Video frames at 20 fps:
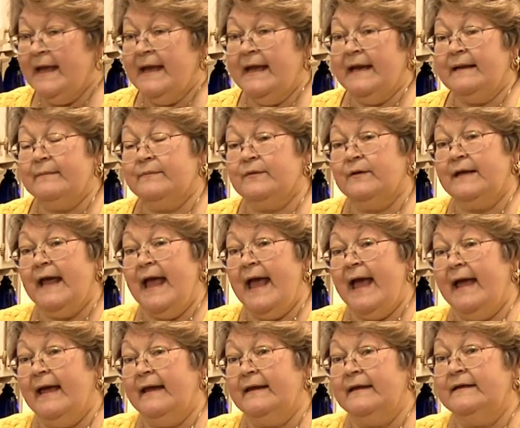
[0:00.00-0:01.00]
and I'm going to
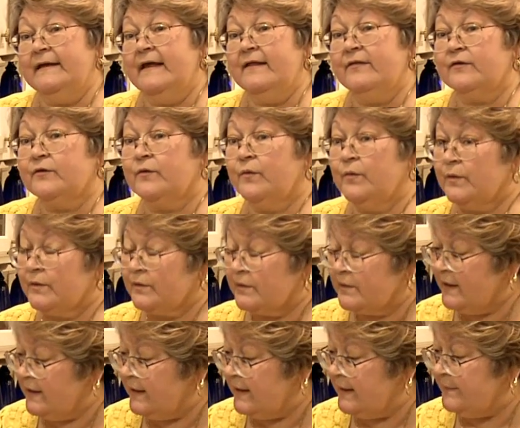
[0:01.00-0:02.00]
add another 1/4
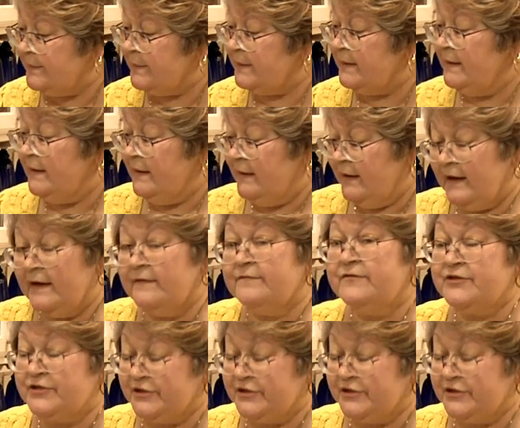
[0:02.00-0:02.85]
cup of